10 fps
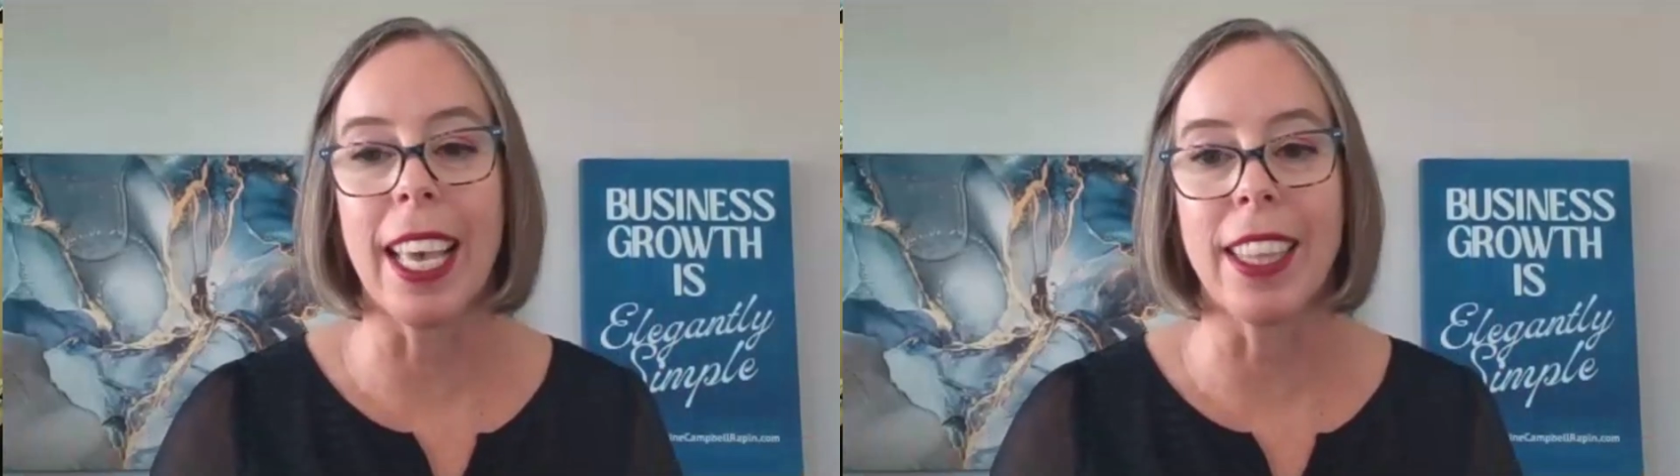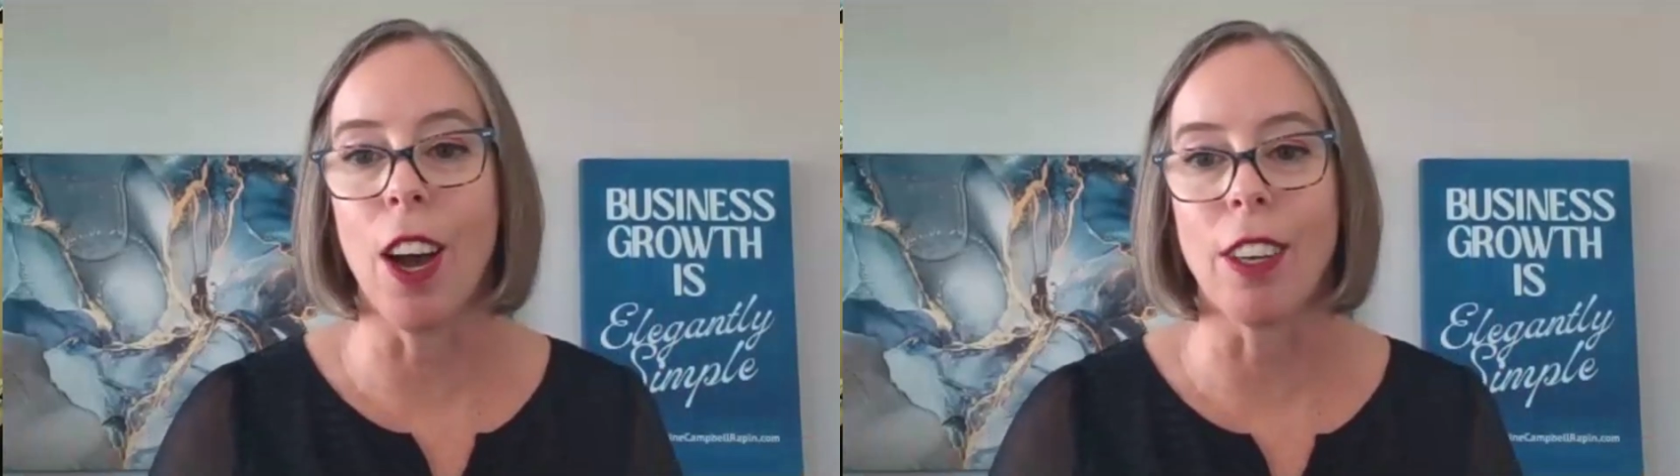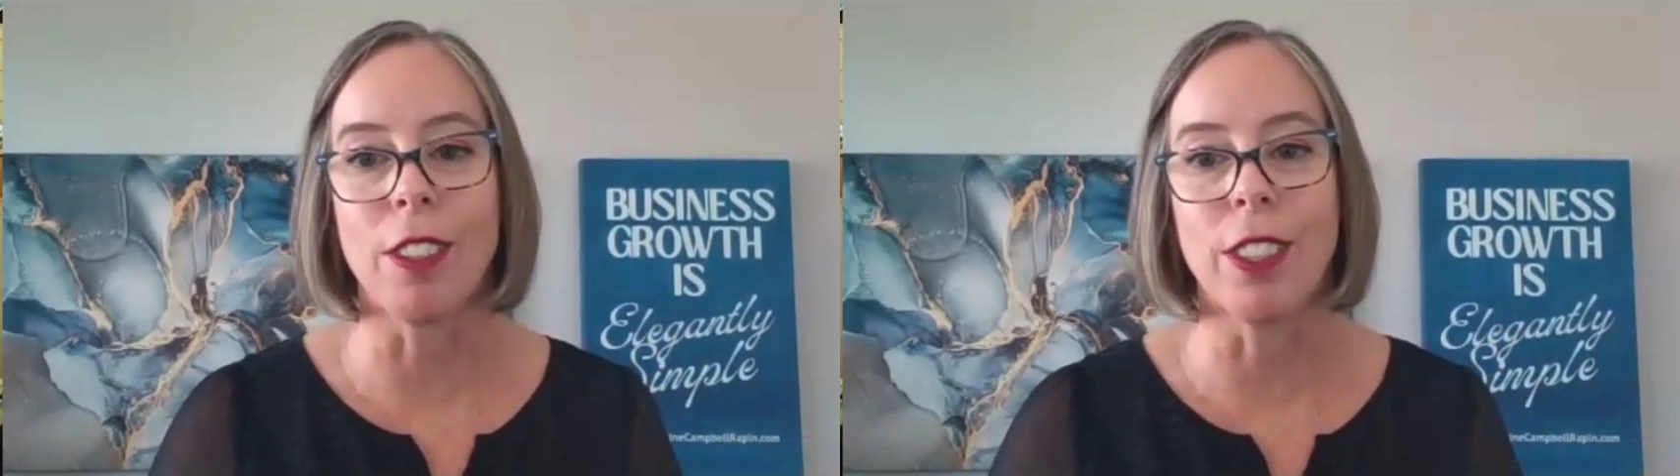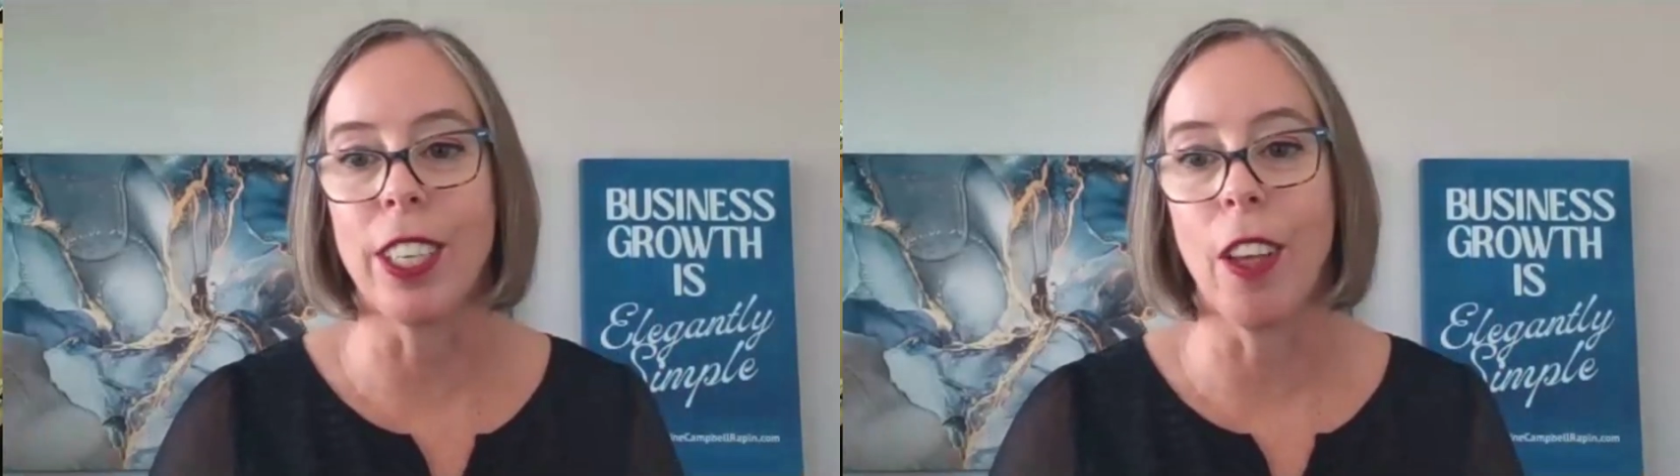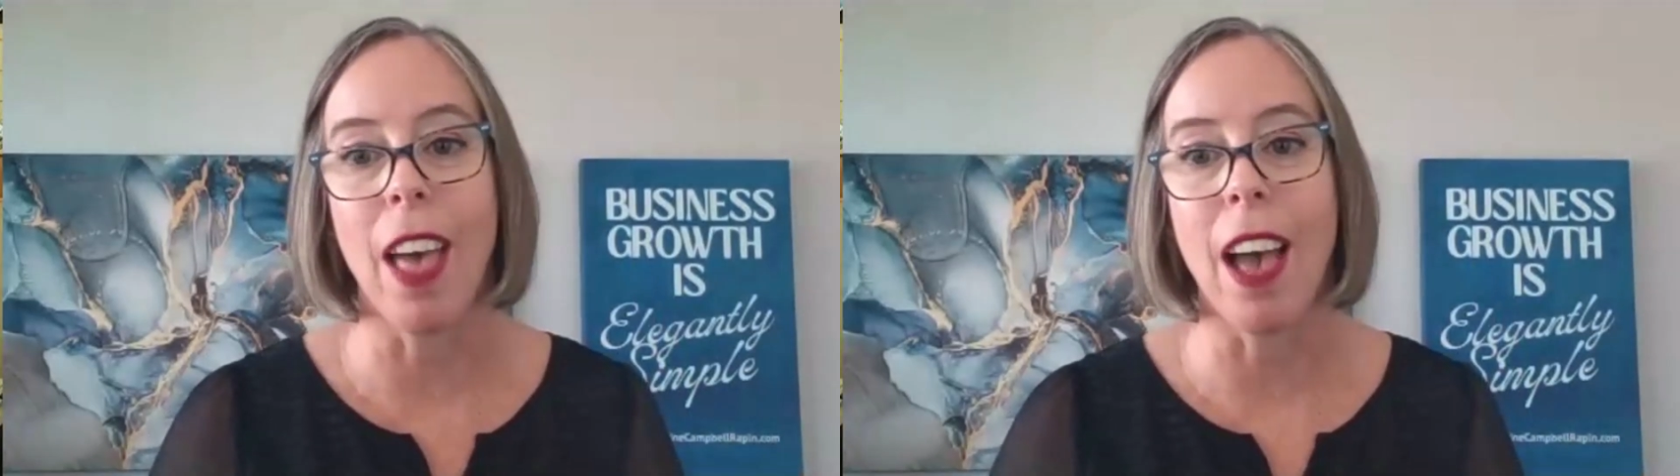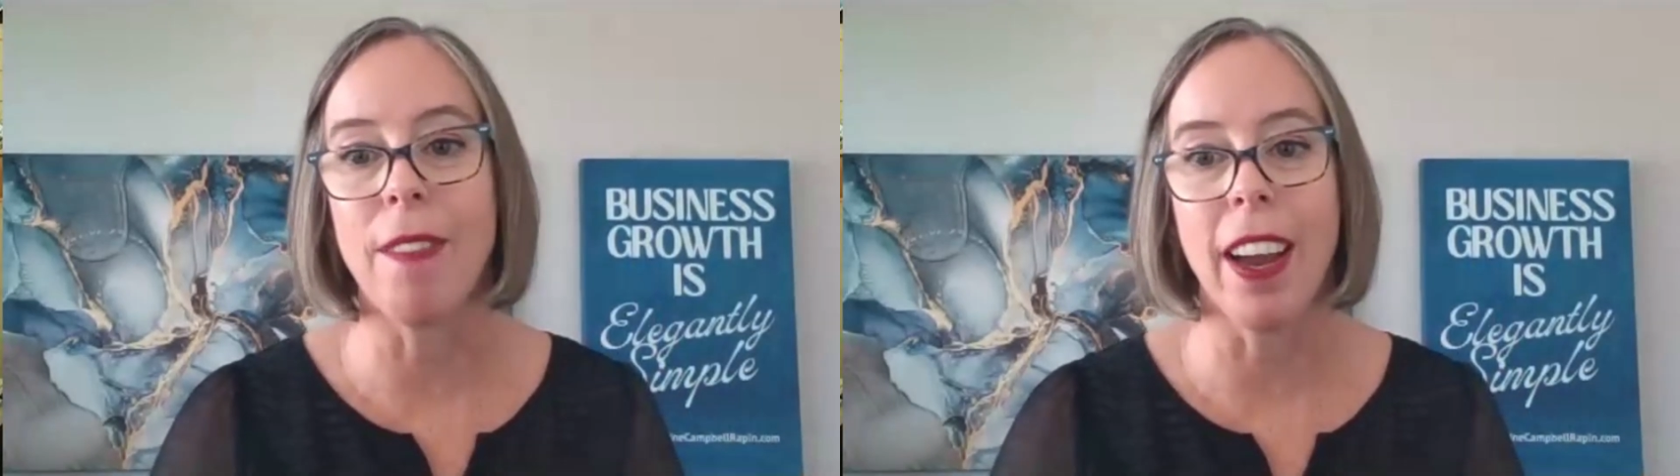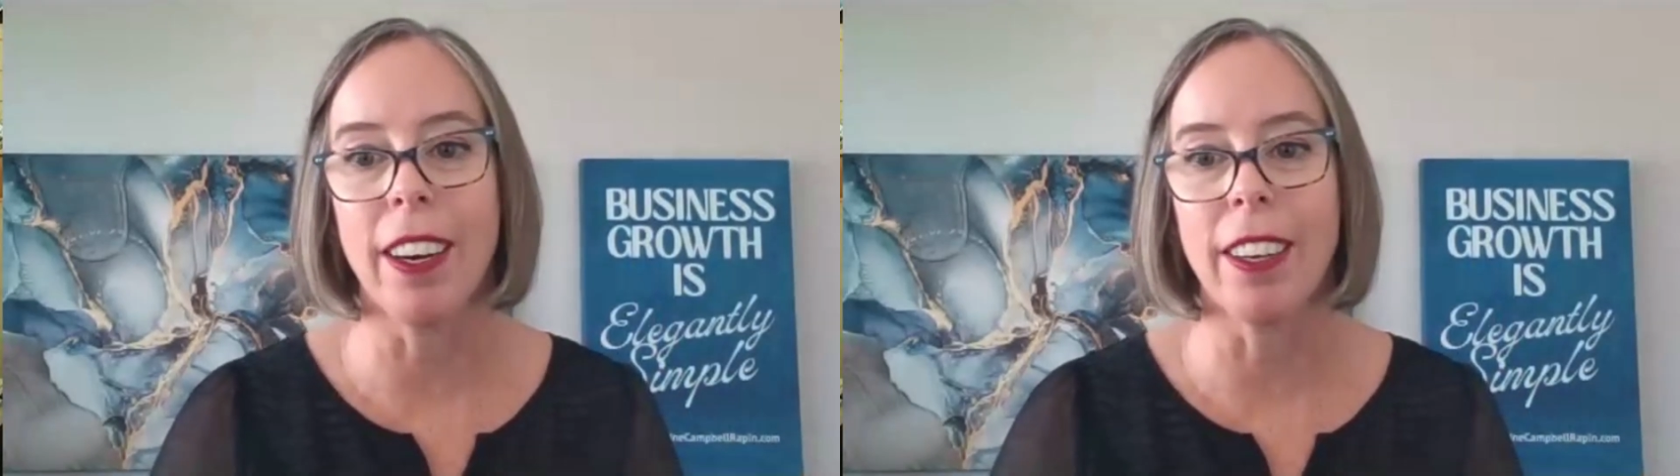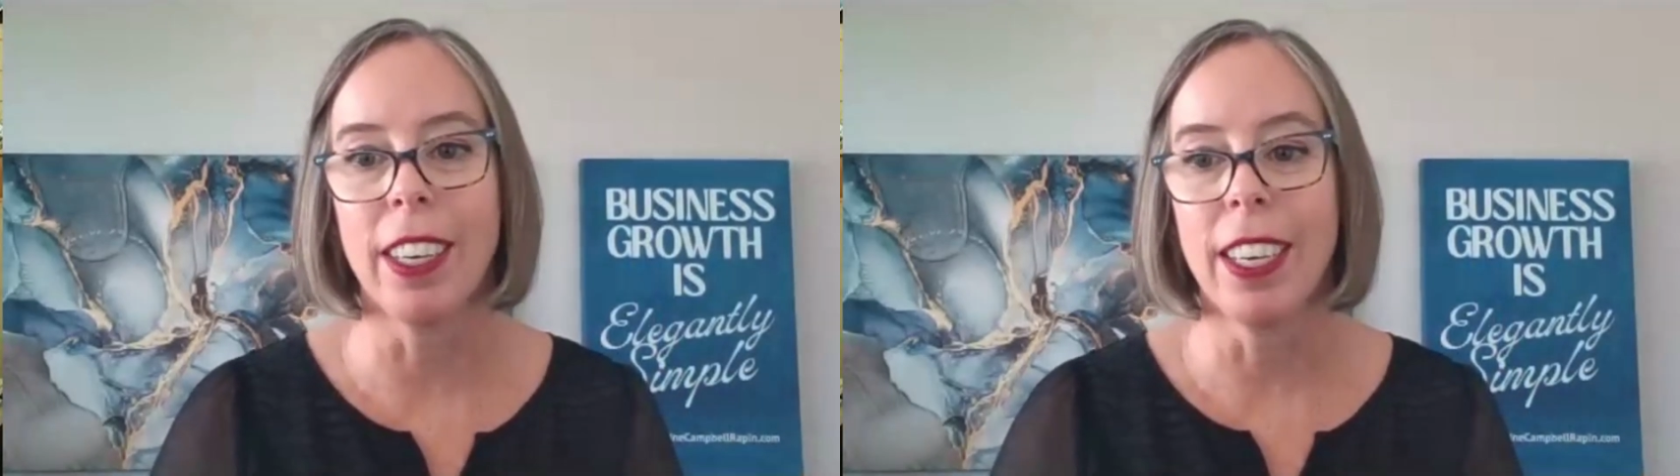the oxygen on that buyer.